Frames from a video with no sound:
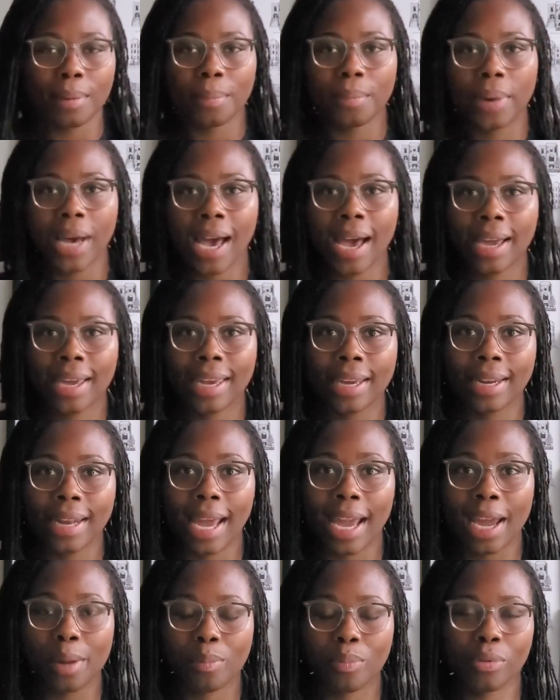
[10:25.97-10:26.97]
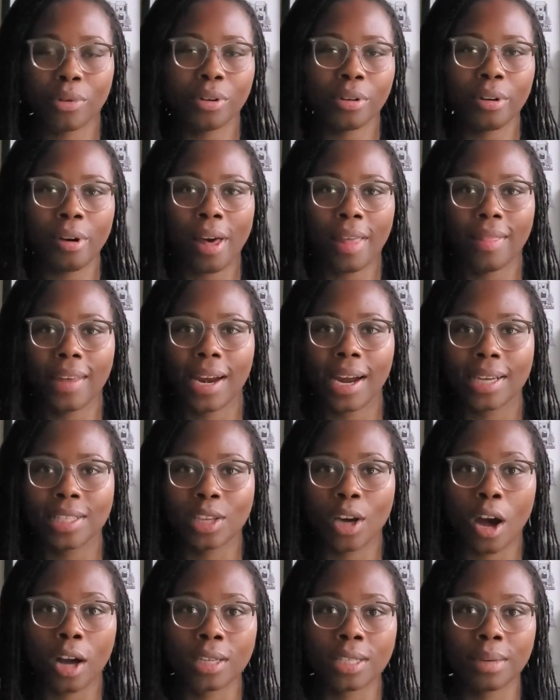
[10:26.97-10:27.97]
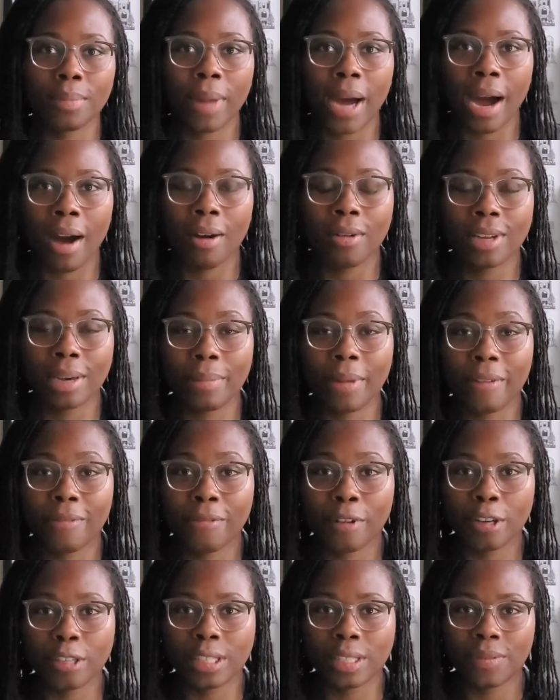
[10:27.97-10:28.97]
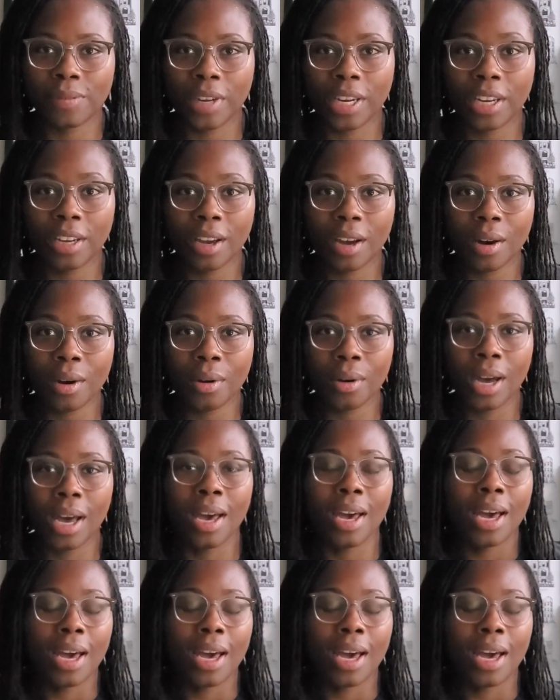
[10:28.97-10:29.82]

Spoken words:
back in April that I talked about in my first video.